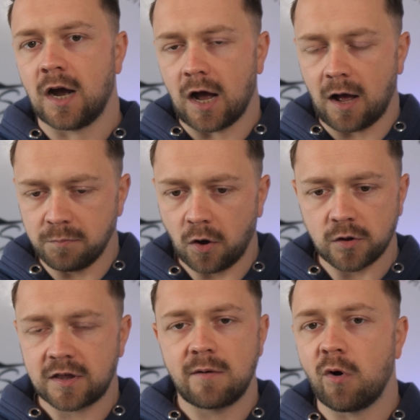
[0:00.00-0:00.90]
I'm not
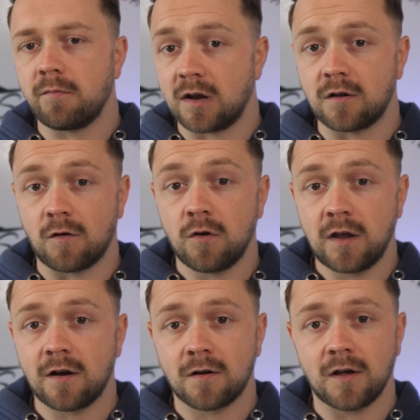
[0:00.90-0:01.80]
saying what I'm going to do
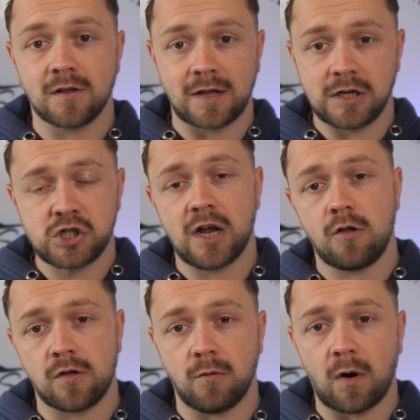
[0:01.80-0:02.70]
here is going to
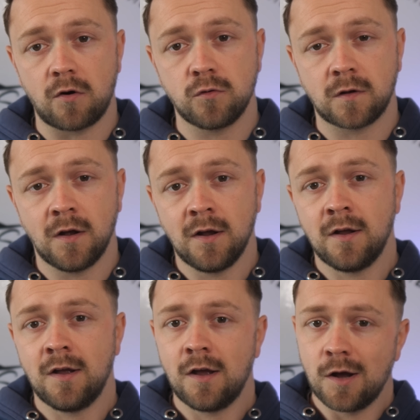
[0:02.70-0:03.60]
change the world,
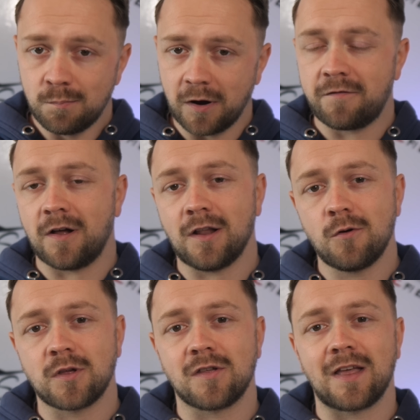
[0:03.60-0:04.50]
but if it
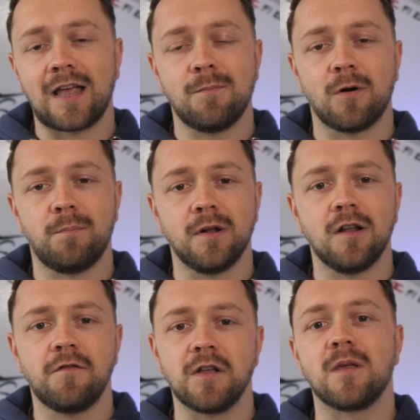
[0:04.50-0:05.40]
allows us to keep our
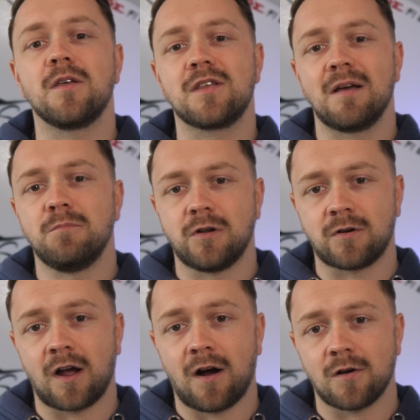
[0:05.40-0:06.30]
beloved, simpler
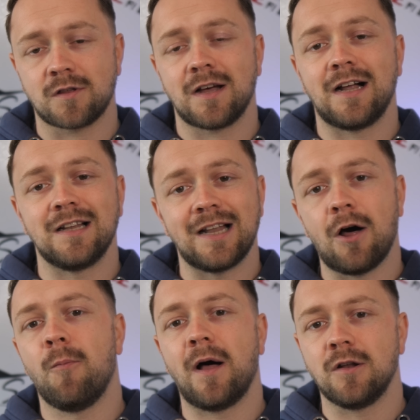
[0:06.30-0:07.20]
cars a
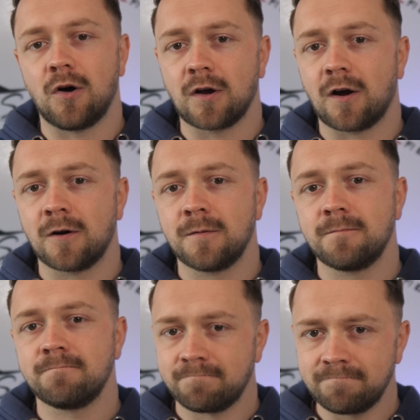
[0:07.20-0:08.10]
little bit longer,
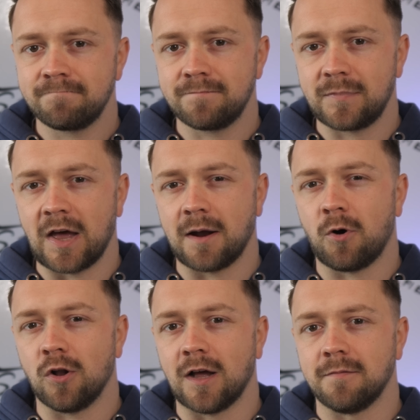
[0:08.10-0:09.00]
then I'm
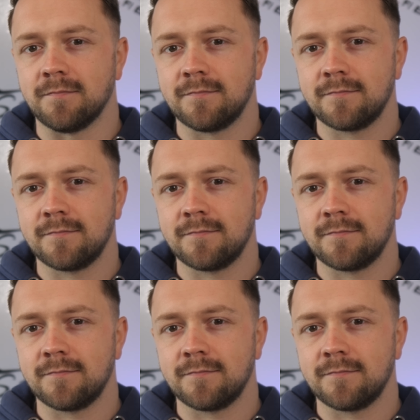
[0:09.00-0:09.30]
all in.